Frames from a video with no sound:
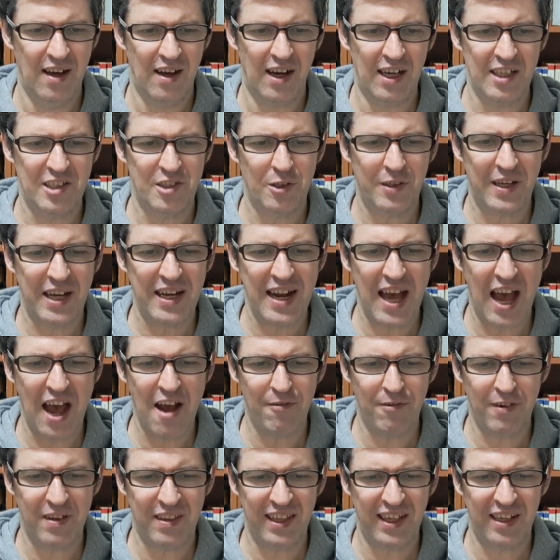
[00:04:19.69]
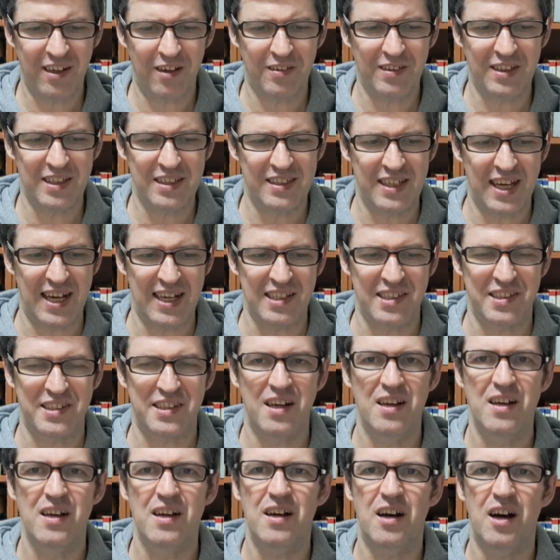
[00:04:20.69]
I took in everything on the
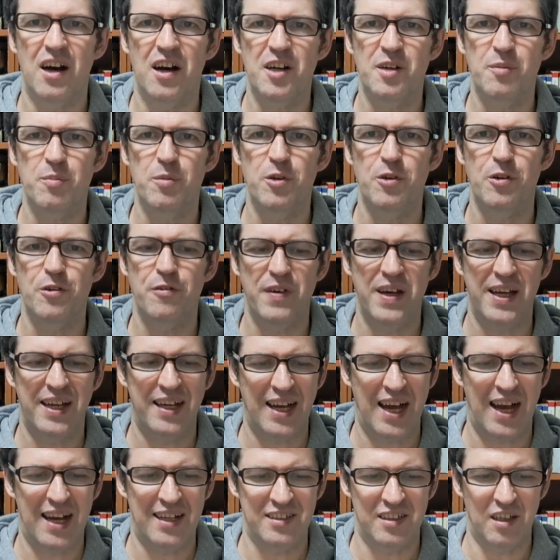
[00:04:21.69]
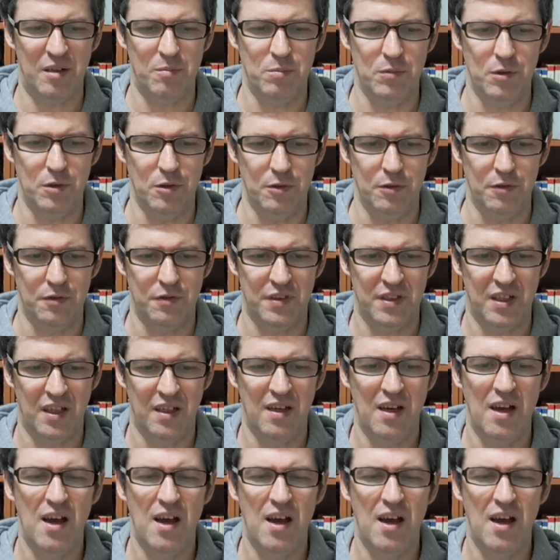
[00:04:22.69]
desk, unmoving and unmoved.